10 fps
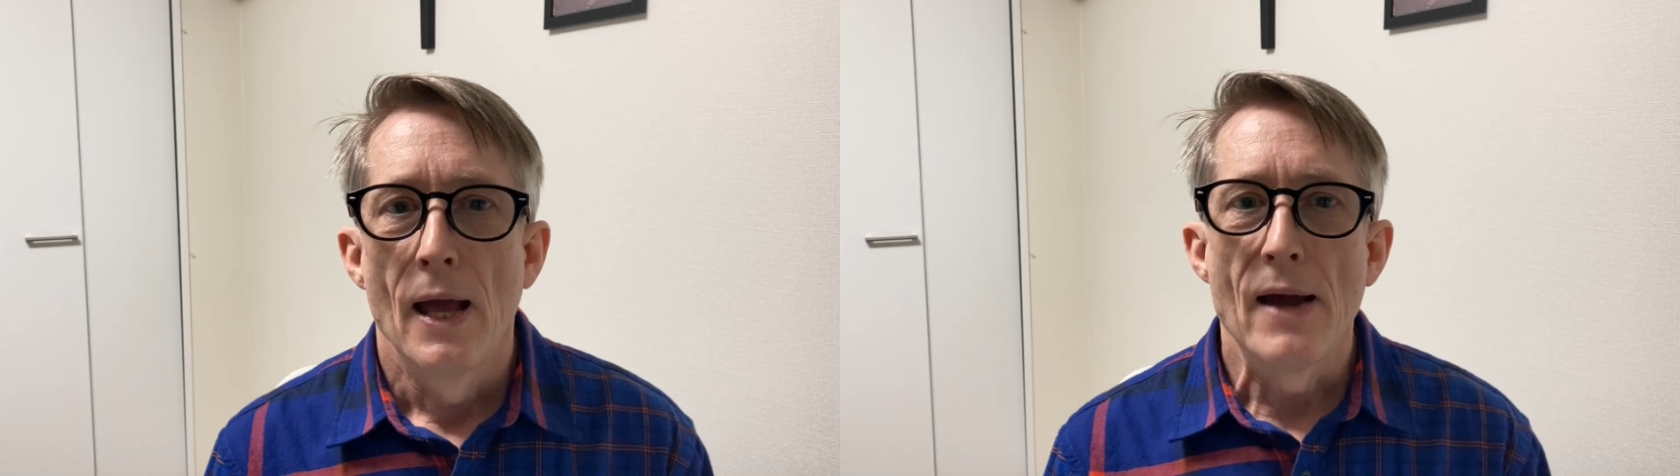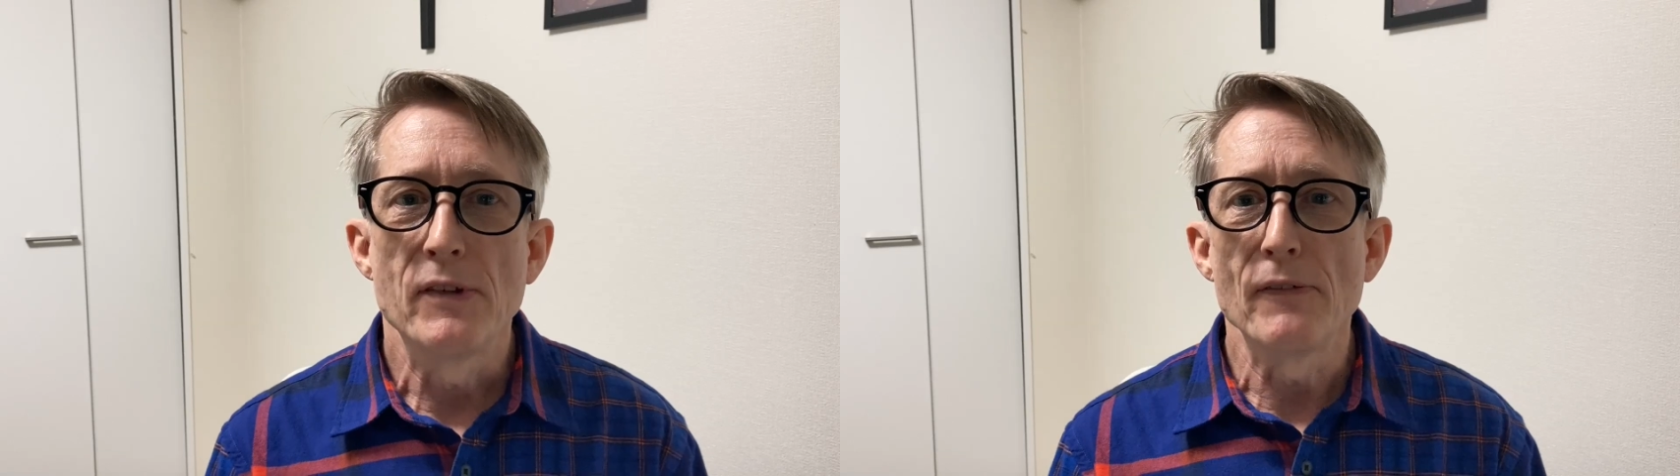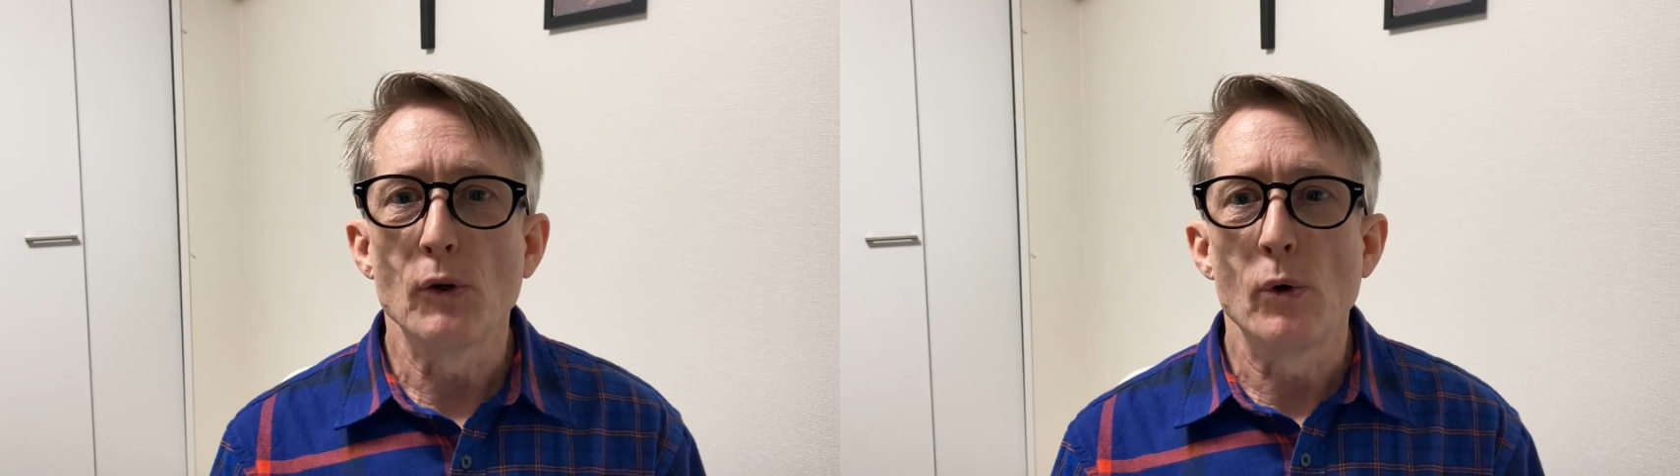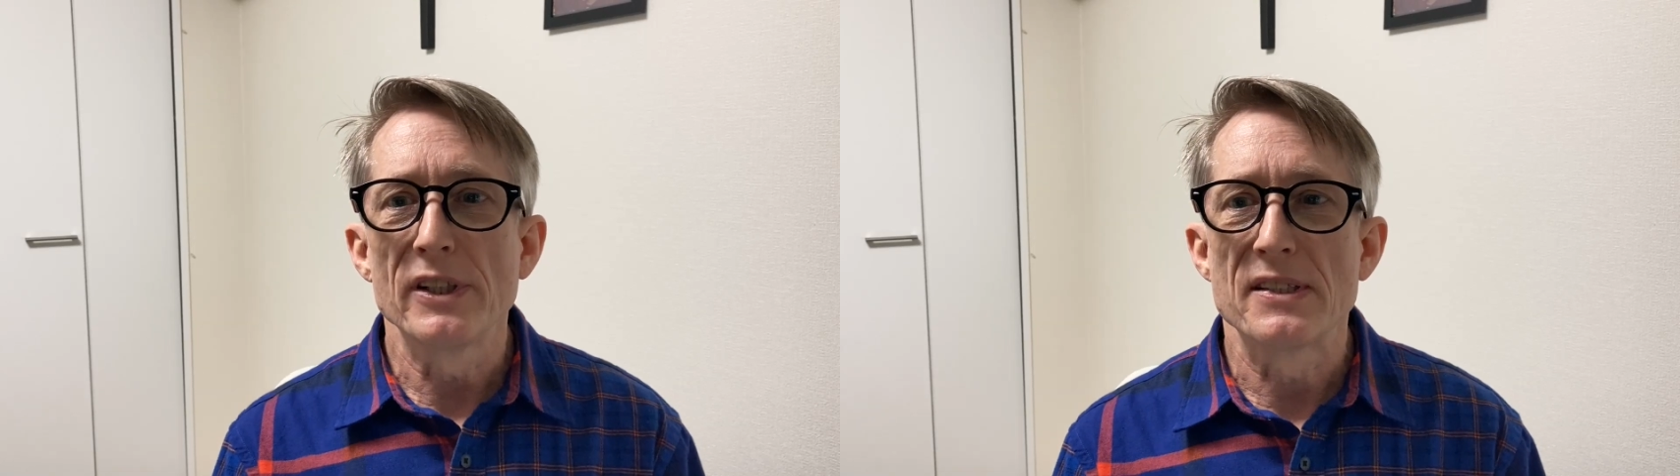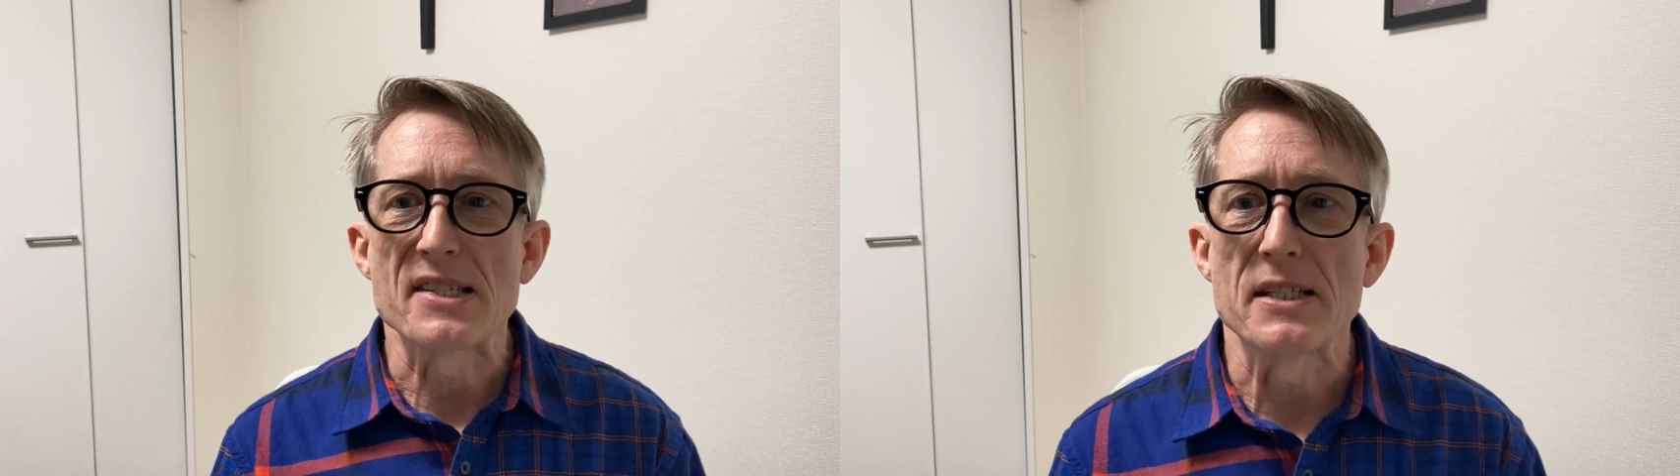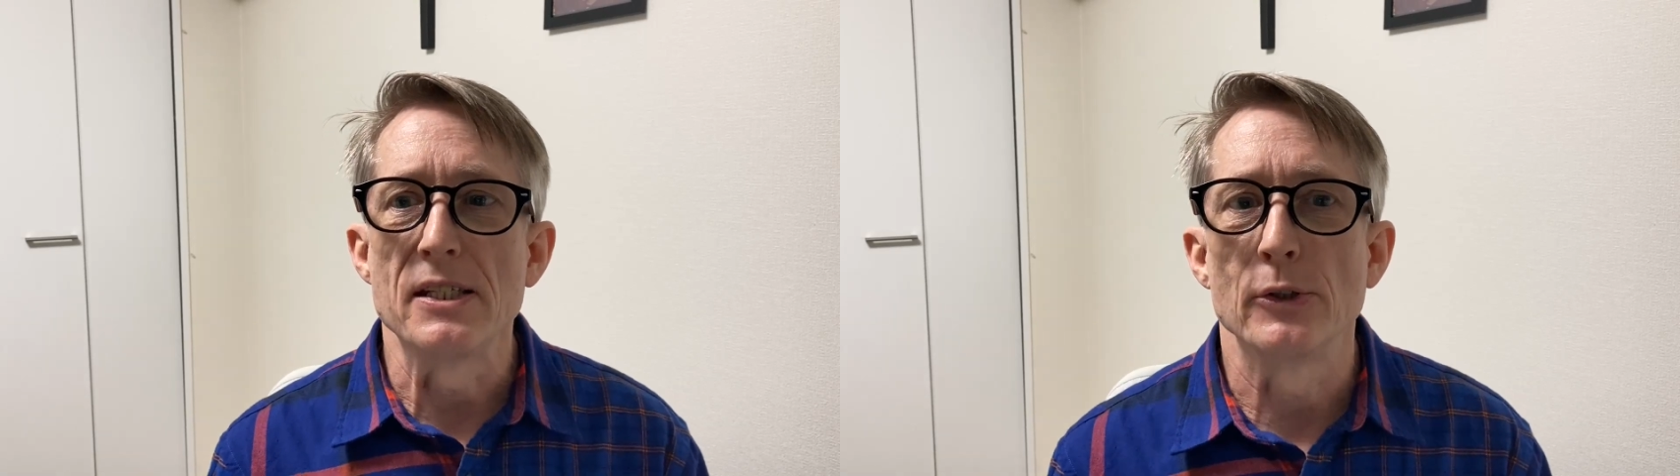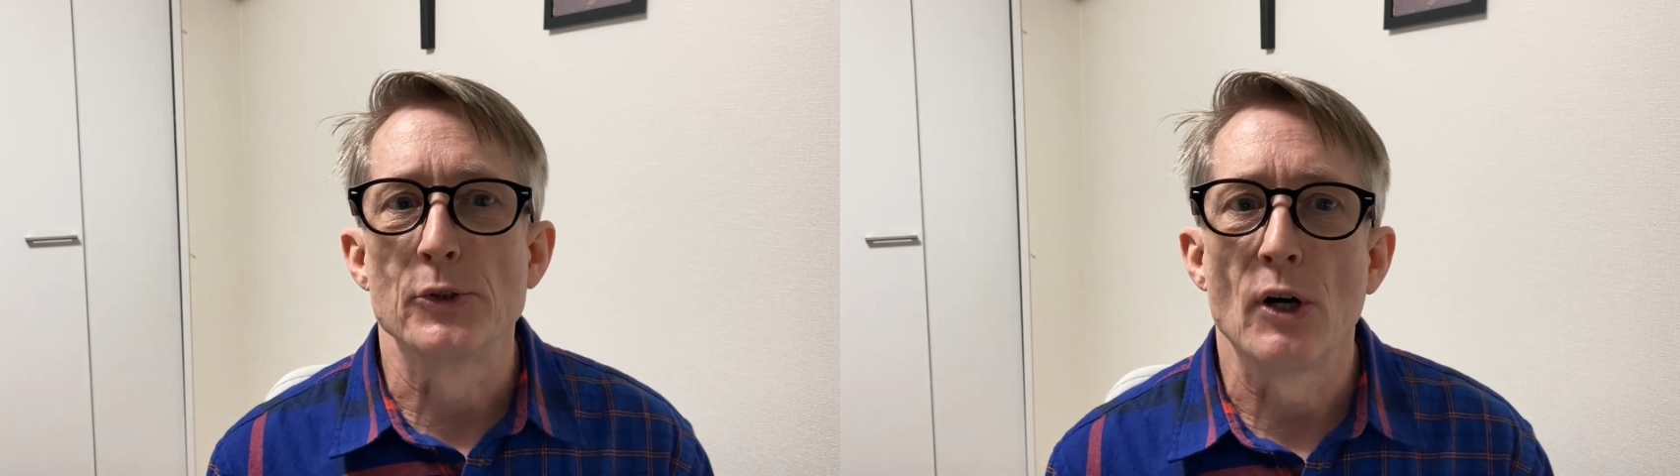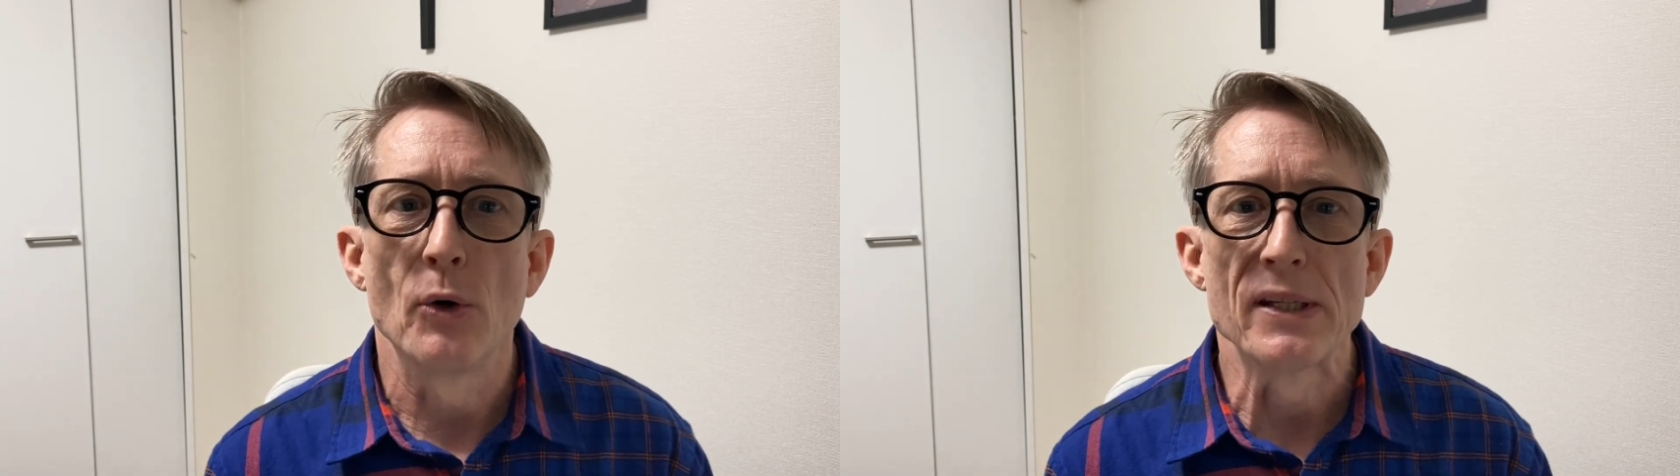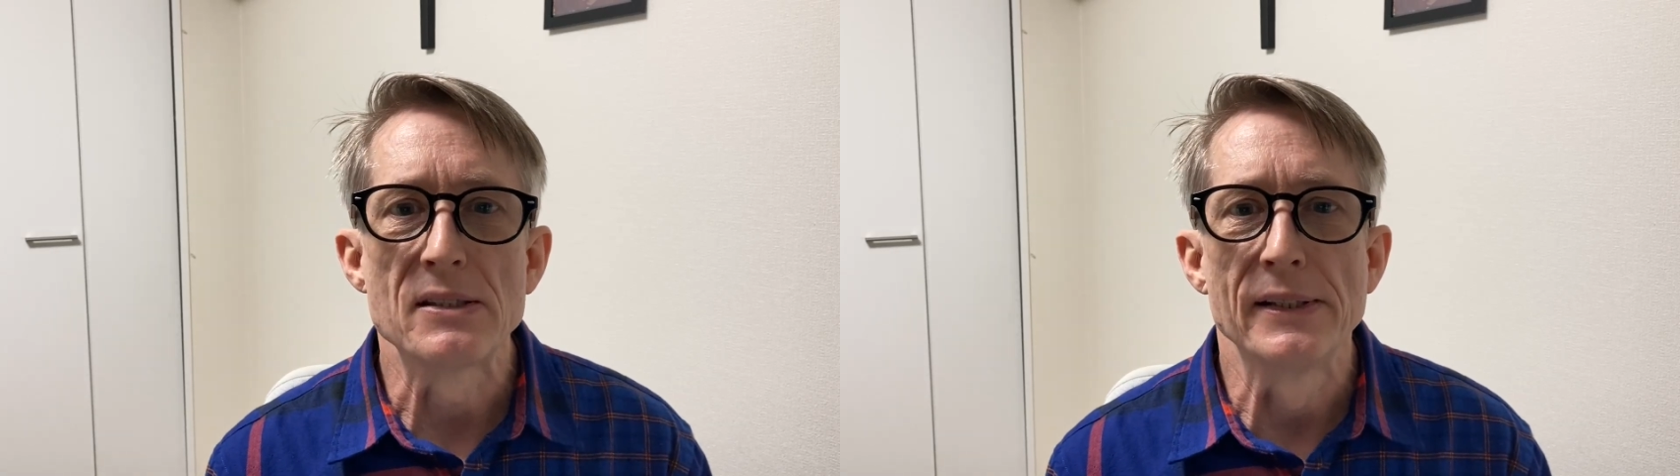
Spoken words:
Have you ever wanted to see your drawings